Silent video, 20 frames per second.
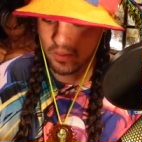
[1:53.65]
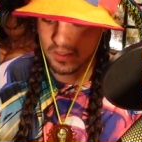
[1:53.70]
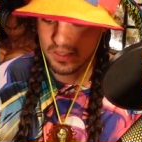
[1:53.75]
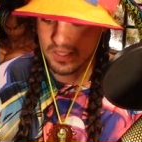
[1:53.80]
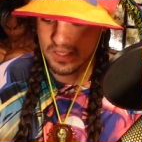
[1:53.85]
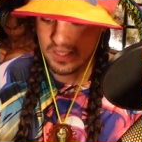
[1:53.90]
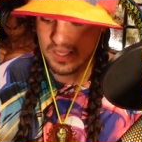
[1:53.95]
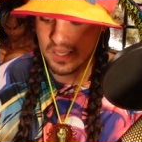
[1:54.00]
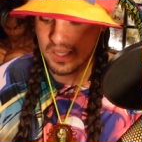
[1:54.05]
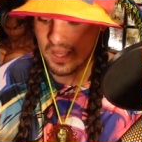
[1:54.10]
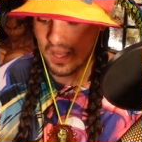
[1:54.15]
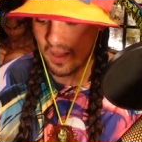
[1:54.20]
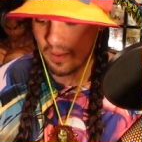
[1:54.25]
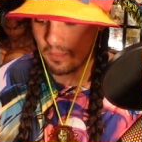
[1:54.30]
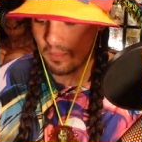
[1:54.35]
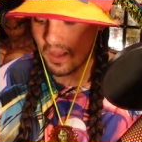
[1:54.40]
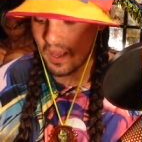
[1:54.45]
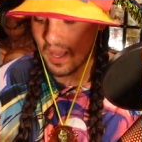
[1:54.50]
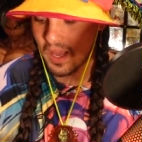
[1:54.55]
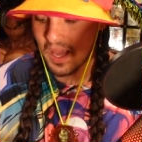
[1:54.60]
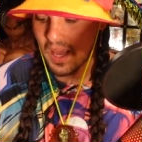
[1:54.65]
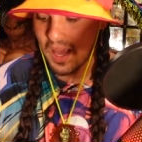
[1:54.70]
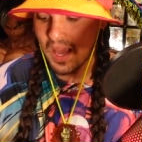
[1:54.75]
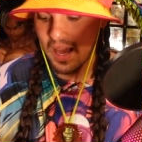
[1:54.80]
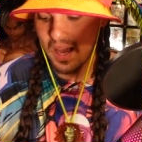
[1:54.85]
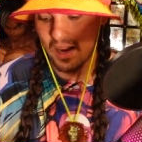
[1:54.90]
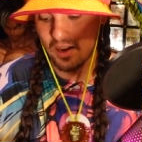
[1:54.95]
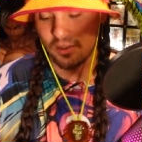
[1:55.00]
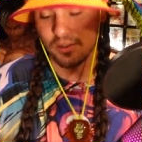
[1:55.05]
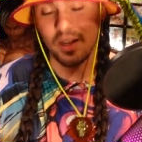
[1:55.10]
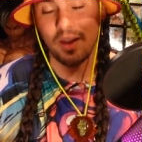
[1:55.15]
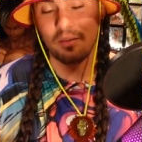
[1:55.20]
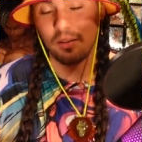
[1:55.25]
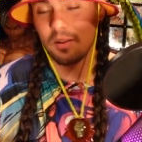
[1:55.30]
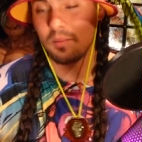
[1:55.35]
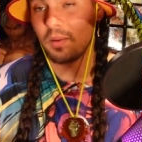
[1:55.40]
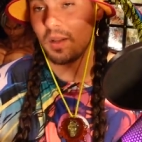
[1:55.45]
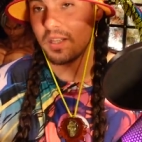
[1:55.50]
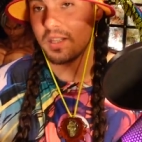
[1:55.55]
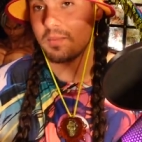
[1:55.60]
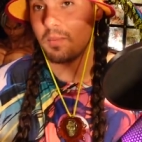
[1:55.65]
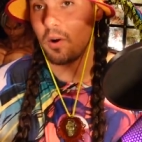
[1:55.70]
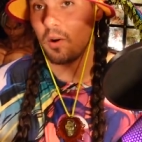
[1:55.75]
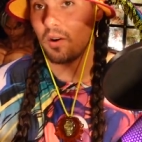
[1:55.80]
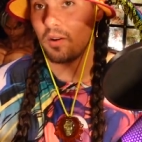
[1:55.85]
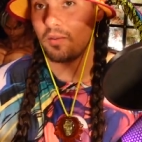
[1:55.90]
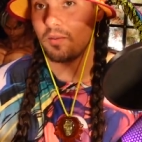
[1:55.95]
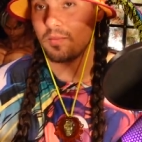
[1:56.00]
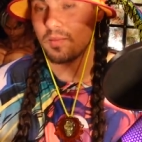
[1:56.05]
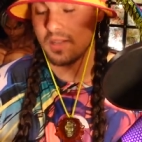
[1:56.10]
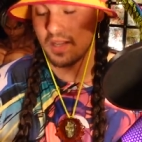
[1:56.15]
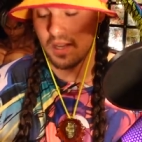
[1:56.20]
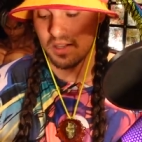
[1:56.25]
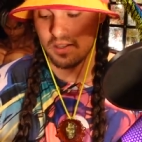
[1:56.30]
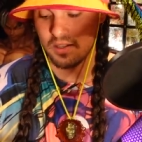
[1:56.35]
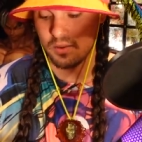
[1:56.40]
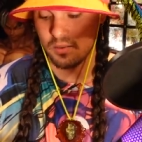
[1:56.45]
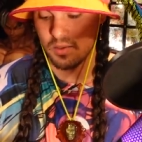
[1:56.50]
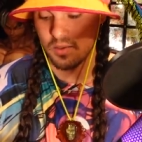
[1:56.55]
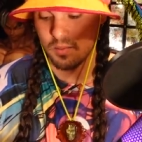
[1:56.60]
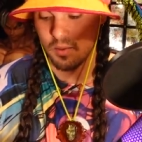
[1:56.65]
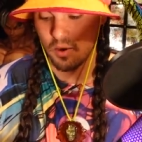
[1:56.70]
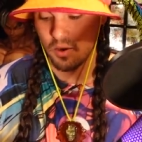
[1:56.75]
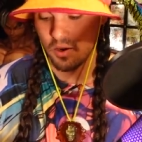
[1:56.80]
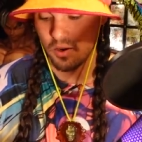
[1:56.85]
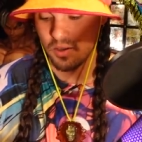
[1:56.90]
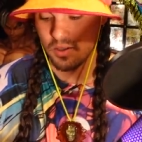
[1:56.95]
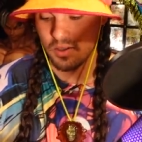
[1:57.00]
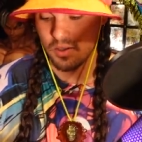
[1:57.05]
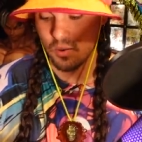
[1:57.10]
wanna see them. And I'll definitely play Smoker from set two. Smoker is